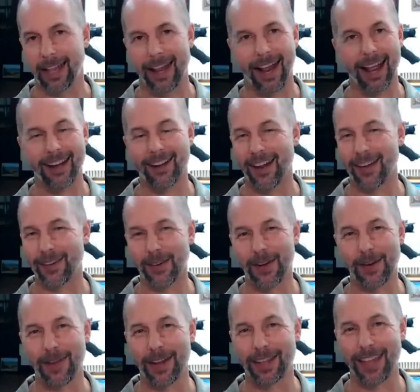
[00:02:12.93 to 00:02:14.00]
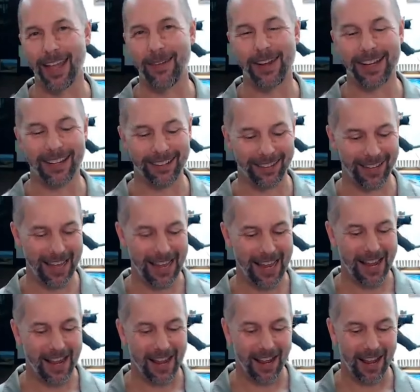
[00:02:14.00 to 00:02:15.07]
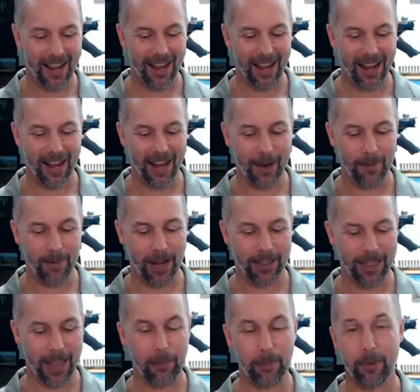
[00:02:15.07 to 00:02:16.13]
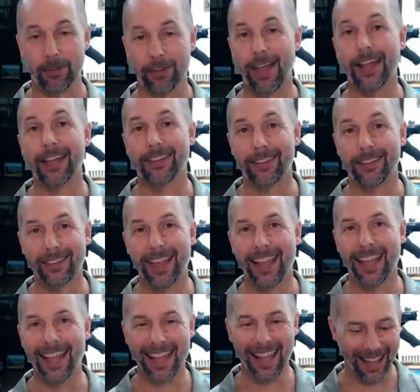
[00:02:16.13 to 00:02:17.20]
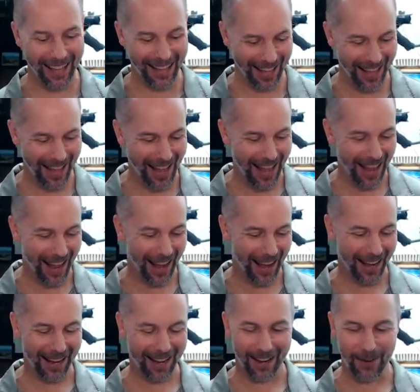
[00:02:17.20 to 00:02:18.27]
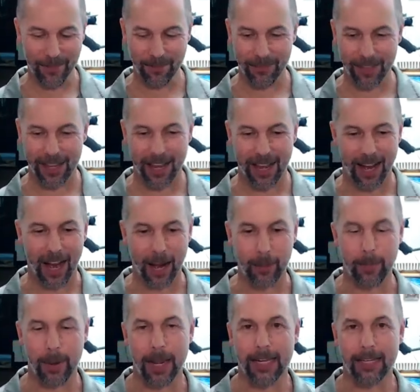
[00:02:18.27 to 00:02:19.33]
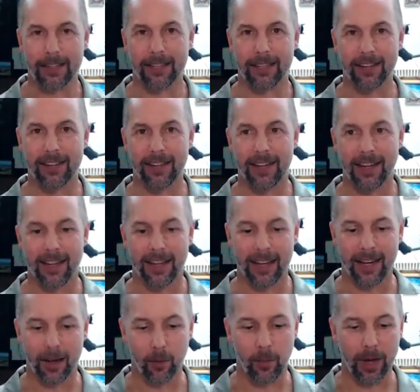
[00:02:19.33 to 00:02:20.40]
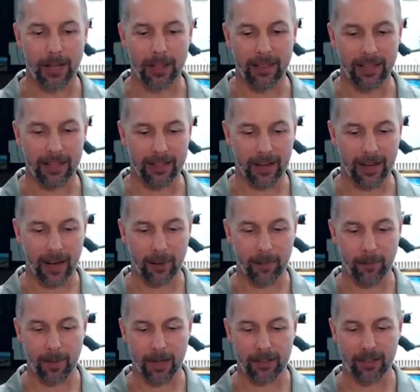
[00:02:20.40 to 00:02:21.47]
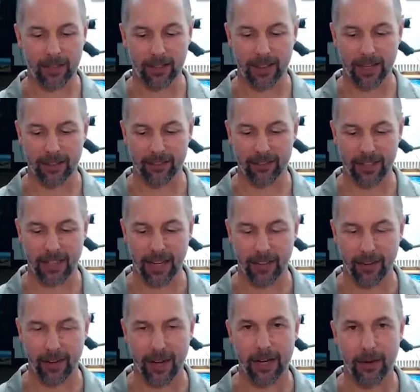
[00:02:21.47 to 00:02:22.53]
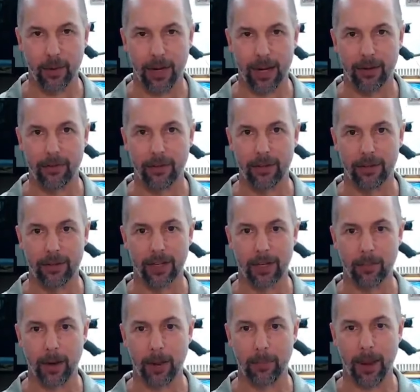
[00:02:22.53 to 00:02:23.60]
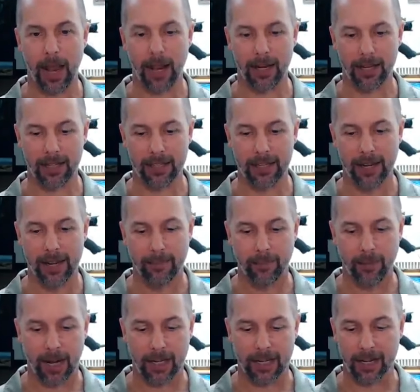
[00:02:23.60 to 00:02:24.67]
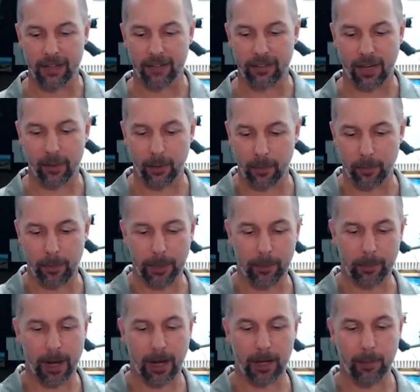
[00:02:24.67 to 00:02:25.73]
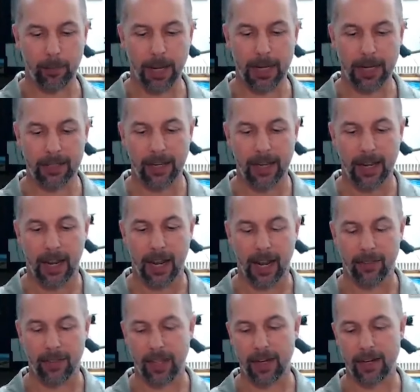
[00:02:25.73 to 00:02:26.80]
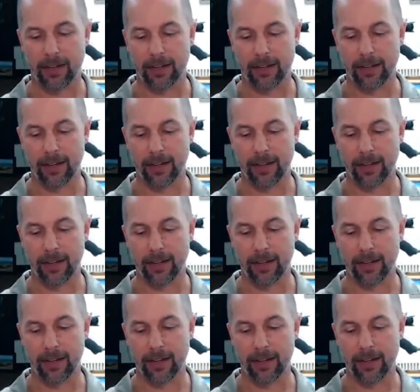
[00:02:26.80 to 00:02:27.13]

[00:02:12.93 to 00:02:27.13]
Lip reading: I don't have to worry about that because I'm not that precise. I paint in a way that I'm mixing things together anyway. If you look at my palette, I tend to start with a big pile of paint, and then